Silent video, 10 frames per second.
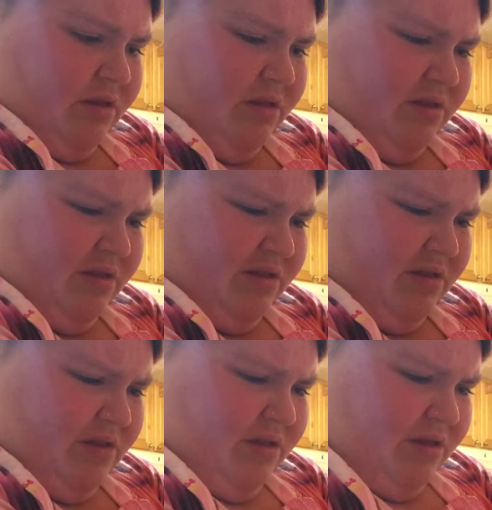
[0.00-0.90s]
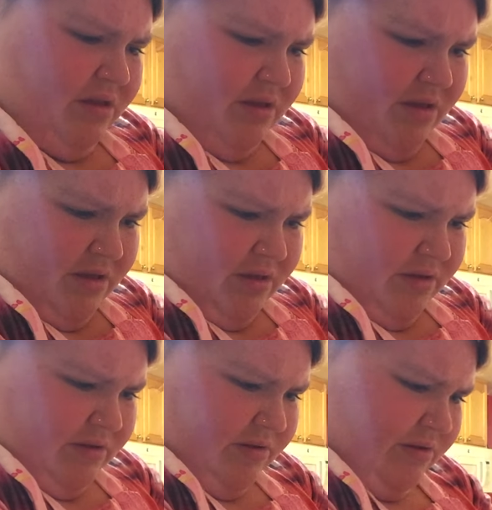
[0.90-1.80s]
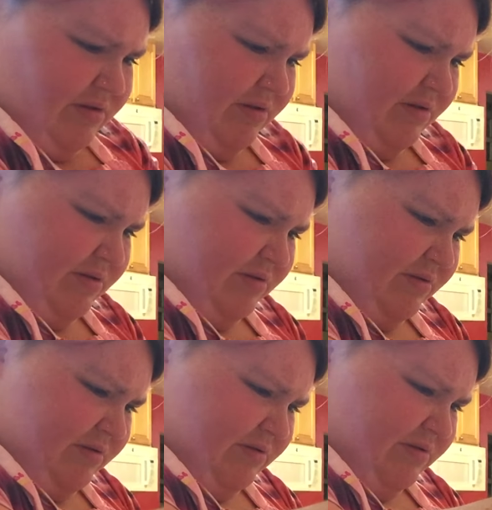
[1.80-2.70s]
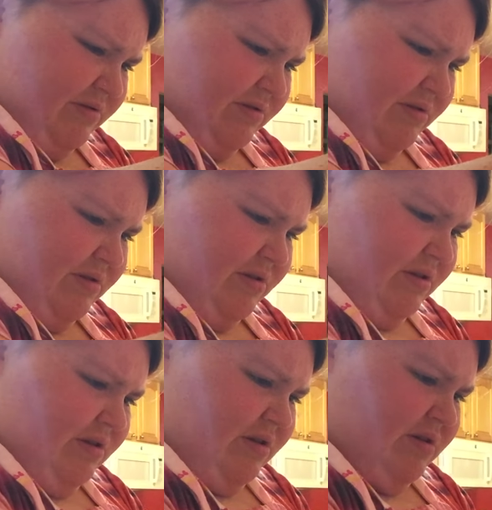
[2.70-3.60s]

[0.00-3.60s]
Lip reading: Nobody speaks.